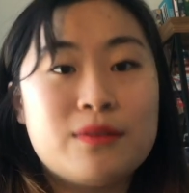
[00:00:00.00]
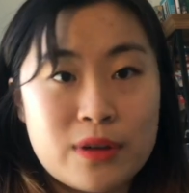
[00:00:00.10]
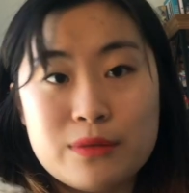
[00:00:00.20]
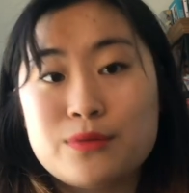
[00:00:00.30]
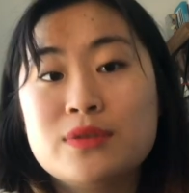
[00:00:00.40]
When
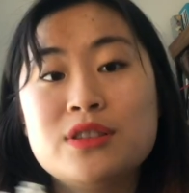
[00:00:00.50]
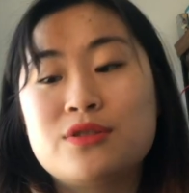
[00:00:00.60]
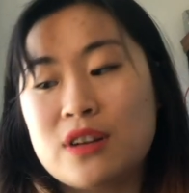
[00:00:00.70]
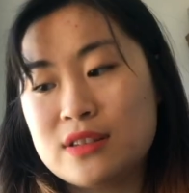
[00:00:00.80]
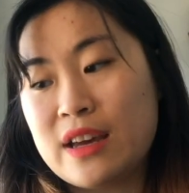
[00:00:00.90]
I was really
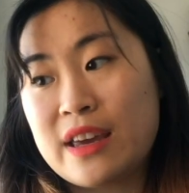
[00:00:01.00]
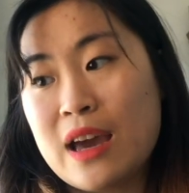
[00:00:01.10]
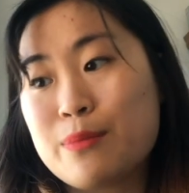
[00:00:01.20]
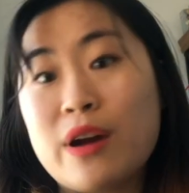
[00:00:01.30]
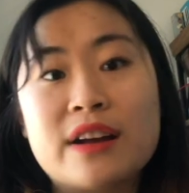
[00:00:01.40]
stressed, I
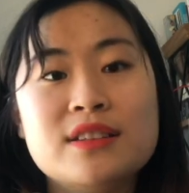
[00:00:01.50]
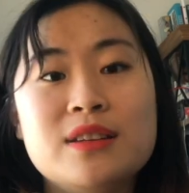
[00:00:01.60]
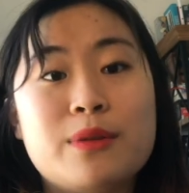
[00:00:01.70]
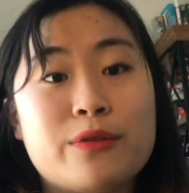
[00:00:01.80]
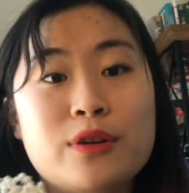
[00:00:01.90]
kept practicing
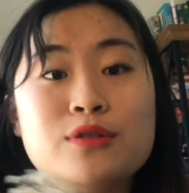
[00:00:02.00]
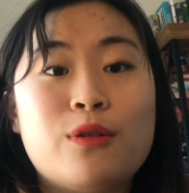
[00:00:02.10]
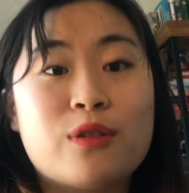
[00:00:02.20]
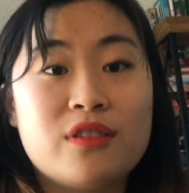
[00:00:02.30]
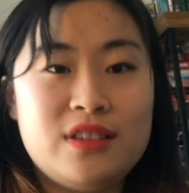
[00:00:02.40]
my French
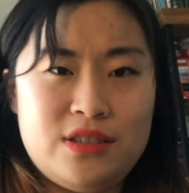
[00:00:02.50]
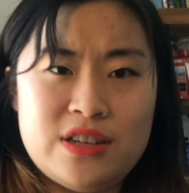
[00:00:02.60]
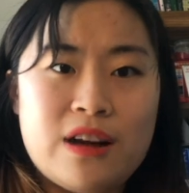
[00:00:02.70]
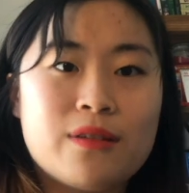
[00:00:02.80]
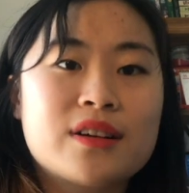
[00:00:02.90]
oral in the
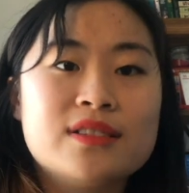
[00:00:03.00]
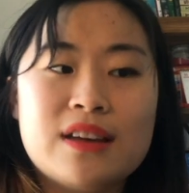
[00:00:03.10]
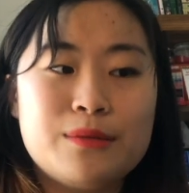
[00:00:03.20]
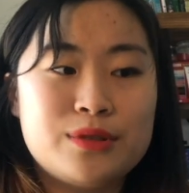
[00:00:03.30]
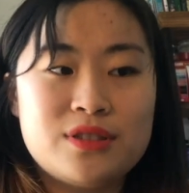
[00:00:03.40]
shower because
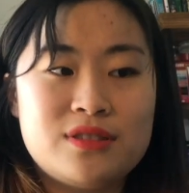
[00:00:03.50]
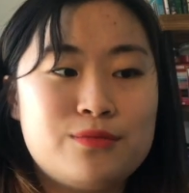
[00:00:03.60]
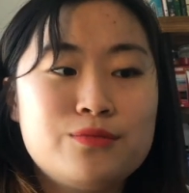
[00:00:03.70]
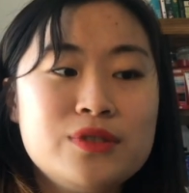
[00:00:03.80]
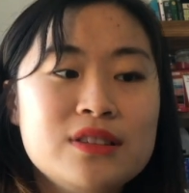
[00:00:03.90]
I was just
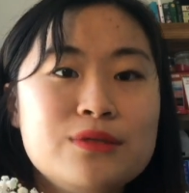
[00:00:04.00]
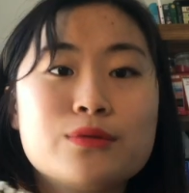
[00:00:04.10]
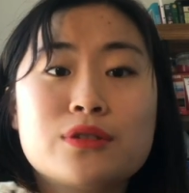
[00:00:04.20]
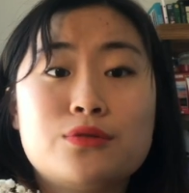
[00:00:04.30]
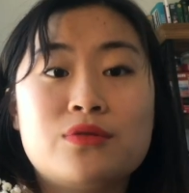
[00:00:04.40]
really,
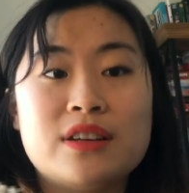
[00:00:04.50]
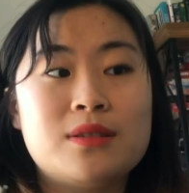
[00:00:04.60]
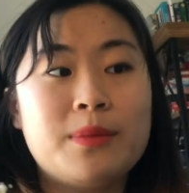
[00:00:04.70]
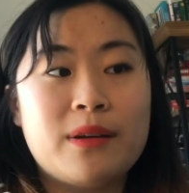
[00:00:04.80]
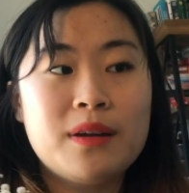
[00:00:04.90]
really stressed
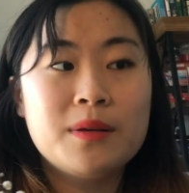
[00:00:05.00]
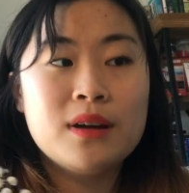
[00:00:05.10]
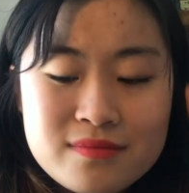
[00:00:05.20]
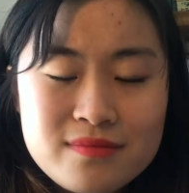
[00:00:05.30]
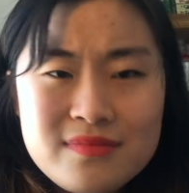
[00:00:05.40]
about it.
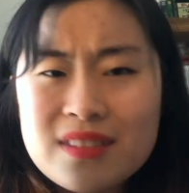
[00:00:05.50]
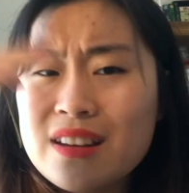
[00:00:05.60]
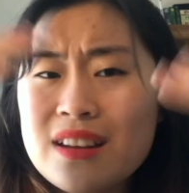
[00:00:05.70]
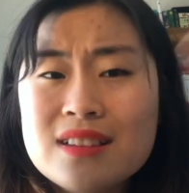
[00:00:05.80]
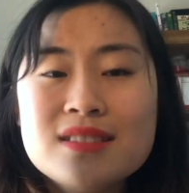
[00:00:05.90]

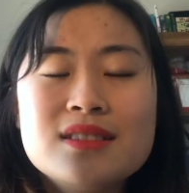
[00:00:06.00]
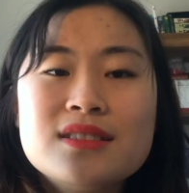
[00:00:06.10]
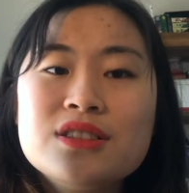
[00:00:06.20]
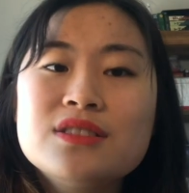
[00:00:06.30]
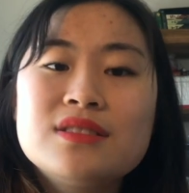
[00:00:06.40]

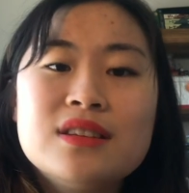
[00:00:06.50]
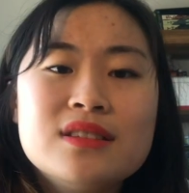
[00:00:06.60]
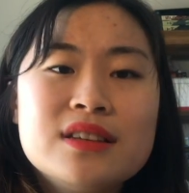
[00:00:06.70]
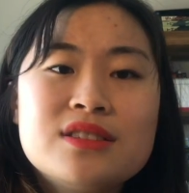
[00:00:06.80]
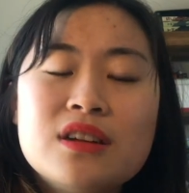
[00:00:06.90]

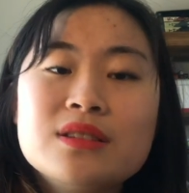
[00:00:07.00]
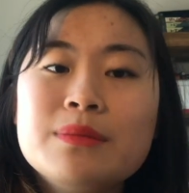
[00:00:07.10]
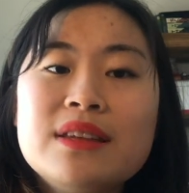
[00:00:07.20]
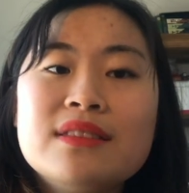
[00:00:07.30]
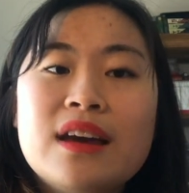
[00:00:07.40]
It's not
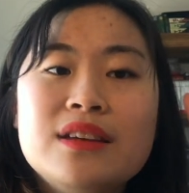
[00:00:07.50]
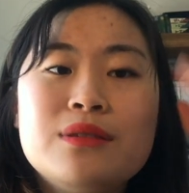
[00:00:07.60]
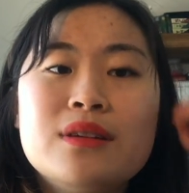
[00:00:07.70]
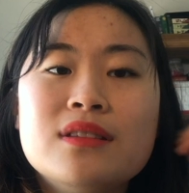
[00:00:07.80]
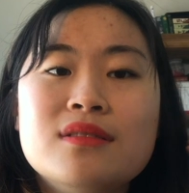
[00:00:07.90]
something that you
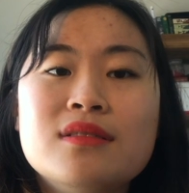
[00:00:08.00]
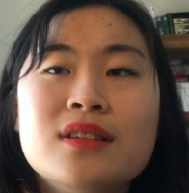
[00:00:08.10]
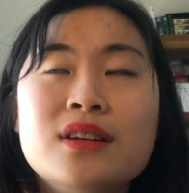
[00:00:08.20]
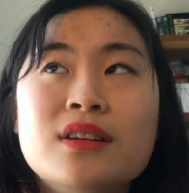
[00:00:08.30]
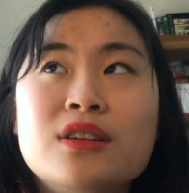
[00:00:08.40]

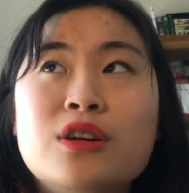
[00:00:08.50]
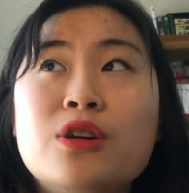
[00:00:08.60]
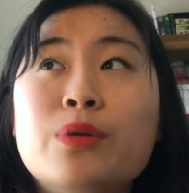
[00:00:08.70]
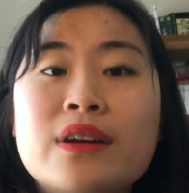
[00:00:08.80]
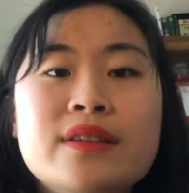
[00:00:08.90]
can
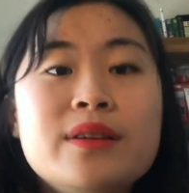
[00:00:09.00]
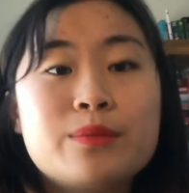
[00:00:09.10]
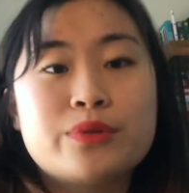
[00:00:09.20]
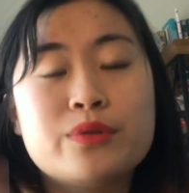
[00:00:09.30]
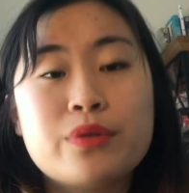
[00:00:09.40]
quickly
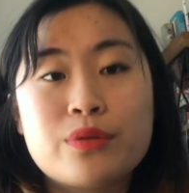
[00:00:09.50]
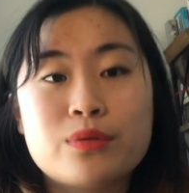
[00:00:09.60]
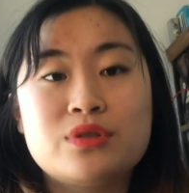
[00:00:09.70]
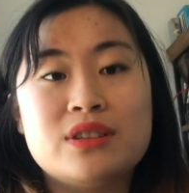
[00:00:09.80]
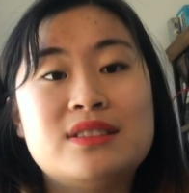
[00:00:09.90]
improve
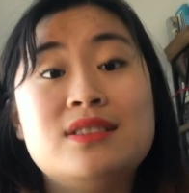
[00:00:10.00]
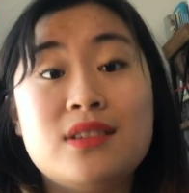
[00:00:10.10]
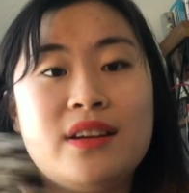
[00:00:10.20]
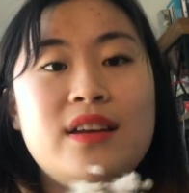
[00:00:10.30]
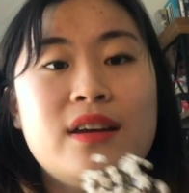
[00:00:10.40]
through just
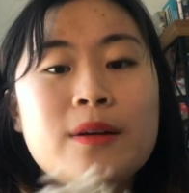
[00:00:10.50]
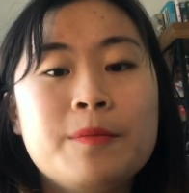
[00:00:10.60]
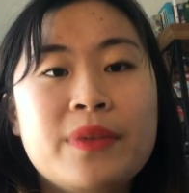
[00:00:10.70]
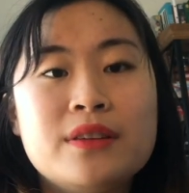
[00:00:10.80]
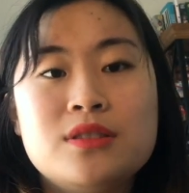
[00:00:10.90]
studying.
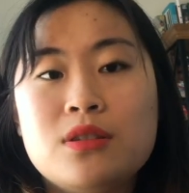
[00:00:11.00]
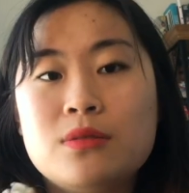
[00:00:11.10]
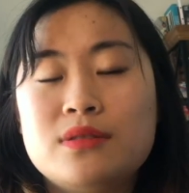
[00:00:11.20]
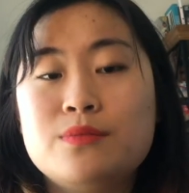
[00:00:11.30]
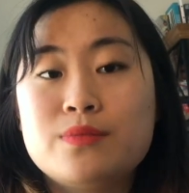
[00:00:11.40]

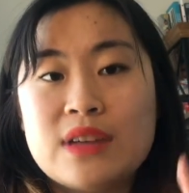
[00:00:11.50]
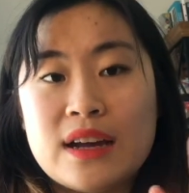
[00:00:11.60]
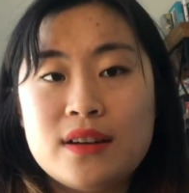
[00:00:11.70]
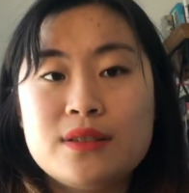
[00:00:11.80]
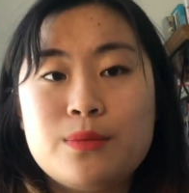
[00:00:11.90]
So
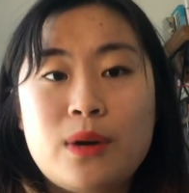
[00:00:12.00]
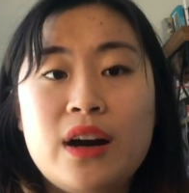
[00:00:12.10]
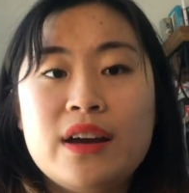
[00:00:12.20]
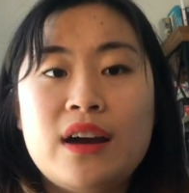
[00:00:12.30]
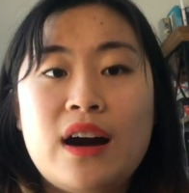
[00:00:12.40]
that is
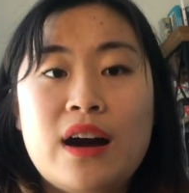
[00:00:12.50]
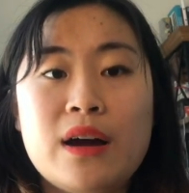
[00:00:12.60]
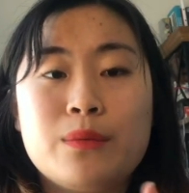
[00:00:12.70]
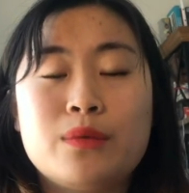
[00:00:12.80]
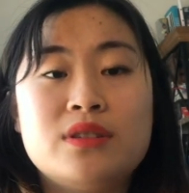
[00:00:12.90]
why
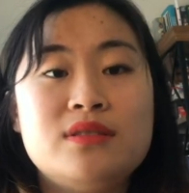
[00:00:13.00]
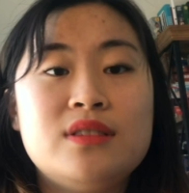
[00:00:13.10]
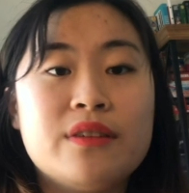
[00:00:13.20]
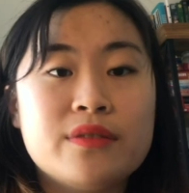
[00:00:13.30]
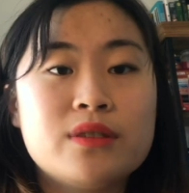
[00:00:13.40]
I would
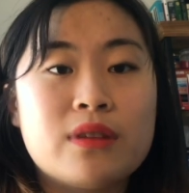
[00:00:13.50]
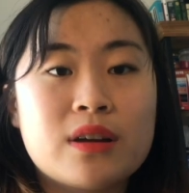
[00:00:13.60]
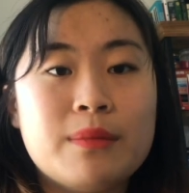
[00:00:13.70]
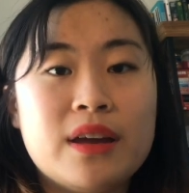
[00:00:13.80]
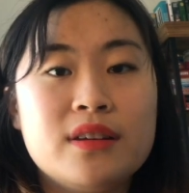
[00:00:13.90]
definitely
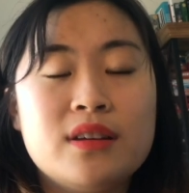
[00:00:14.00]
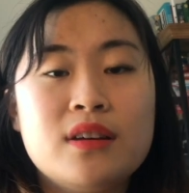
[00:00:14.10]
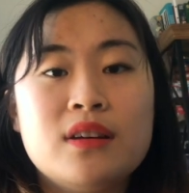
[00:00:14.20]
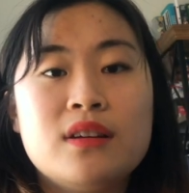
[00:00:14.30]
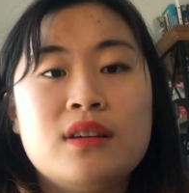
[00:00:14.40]
recommend
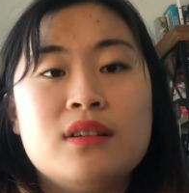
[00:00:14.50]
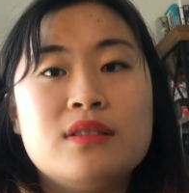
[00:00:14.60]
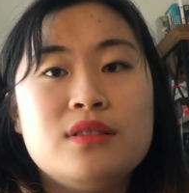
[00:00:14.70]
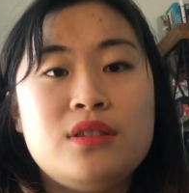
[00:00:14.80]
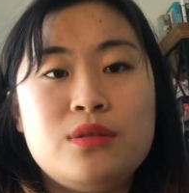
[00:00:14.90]

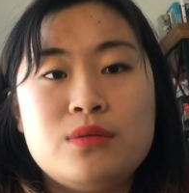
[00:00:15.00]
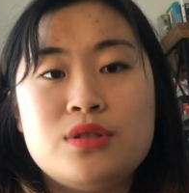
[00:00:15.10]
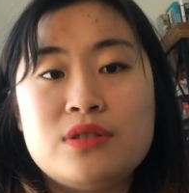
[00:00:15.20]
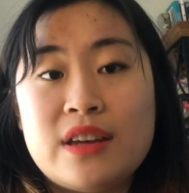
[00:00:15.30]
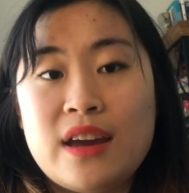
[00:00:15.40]
you
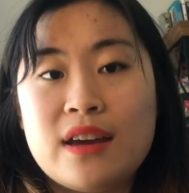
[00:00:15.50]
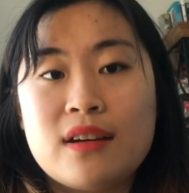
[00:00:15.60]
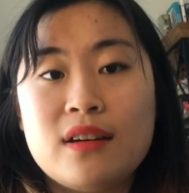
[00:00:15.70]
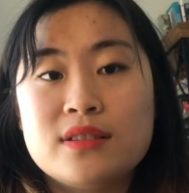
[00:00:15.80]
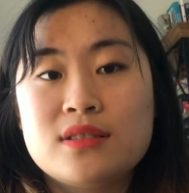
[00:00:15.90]
to
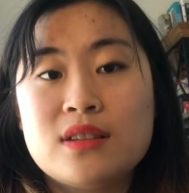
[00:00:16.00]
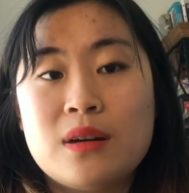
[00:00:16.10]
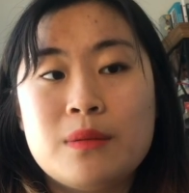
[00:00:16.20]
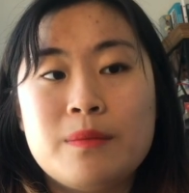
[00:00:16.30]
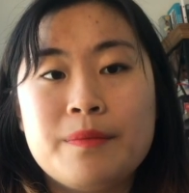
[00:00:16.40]
choose
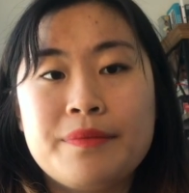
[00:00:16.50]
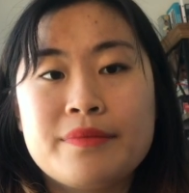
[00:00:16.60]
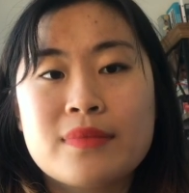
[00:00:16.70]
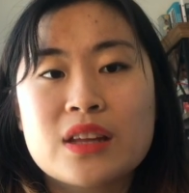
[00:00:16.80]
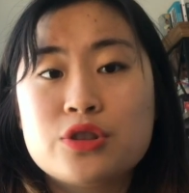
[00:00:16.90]

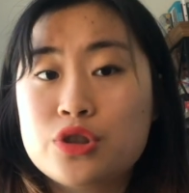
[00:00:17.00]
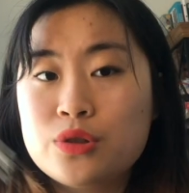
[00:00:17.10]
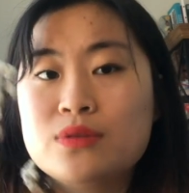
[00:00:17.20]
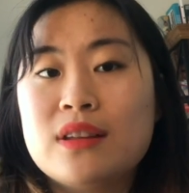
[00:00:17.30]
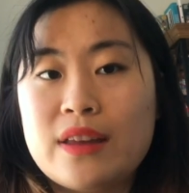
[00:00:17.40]

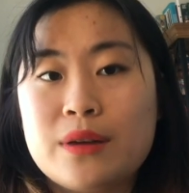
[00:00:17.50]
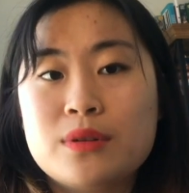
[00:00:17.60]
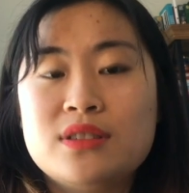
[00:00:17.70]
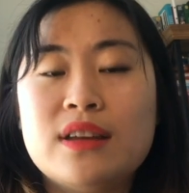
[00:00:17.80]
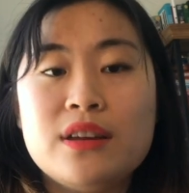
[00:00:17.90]
a
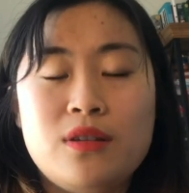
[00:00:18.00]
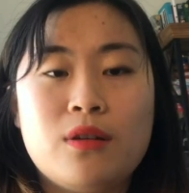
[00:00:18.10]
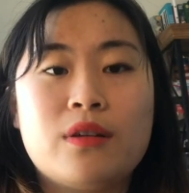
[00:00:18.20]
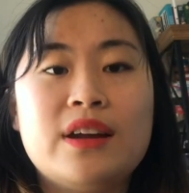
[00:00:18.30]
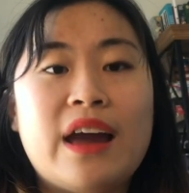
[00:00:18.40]
language that you
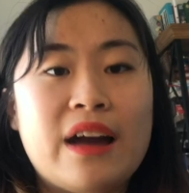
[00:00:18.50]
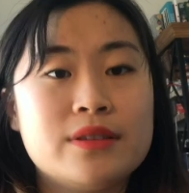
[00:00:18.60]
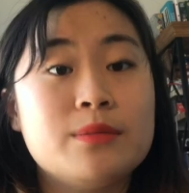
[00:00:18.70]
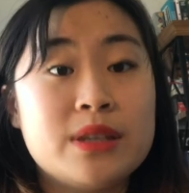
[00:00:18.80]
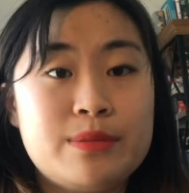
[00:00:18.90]
already have
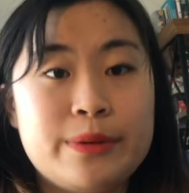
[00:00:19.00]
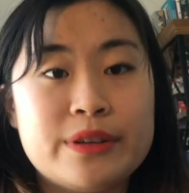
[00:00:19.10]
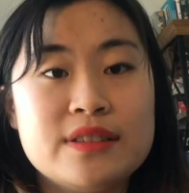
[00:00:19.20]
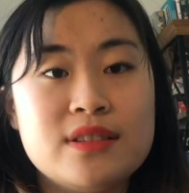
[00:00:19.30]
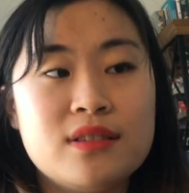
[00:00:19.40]
some
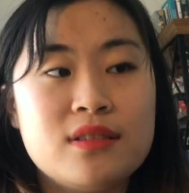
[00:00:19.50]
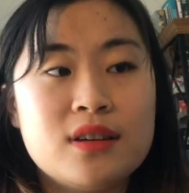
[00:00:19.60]
experience in.